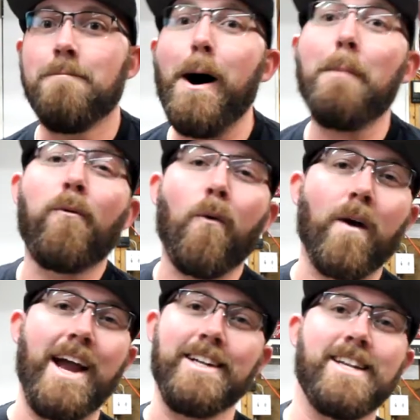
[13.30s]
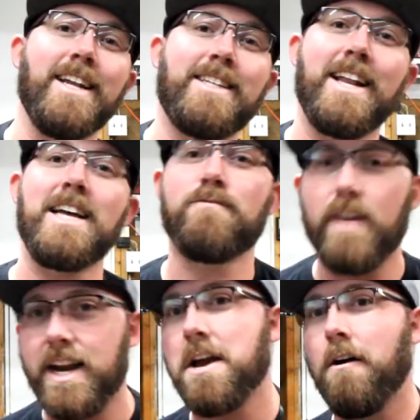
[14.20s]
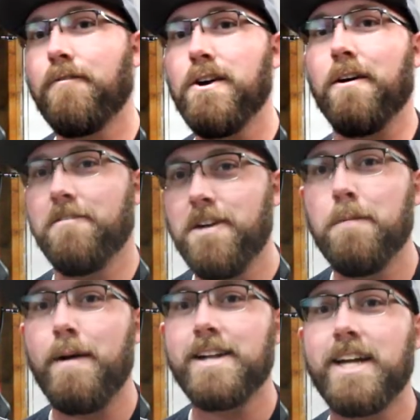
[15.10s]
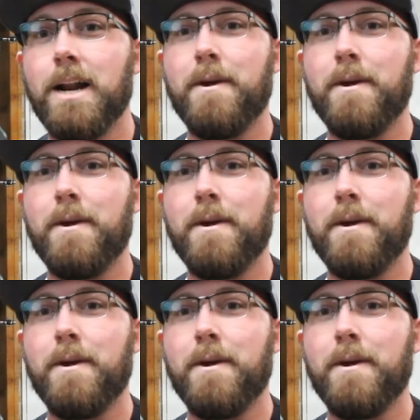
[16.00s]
But before we get into today's video, if you are new to my channel,